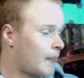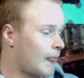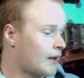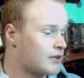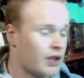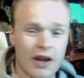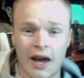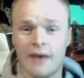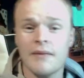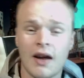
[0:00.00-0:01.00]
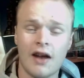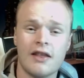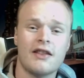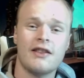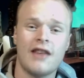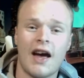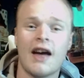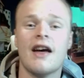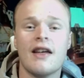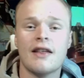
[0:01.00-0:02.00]
So yeah, other than that,
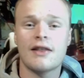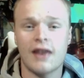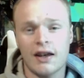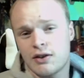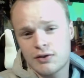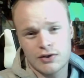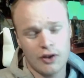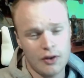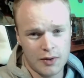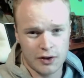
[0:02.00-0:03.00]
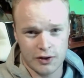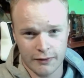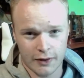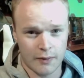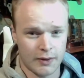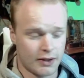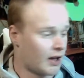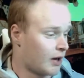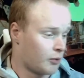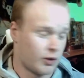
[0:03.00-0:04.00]
thank you so much for coming
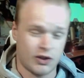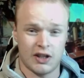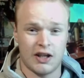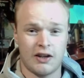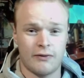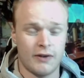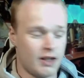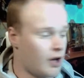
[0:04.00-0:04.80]
and watching this video.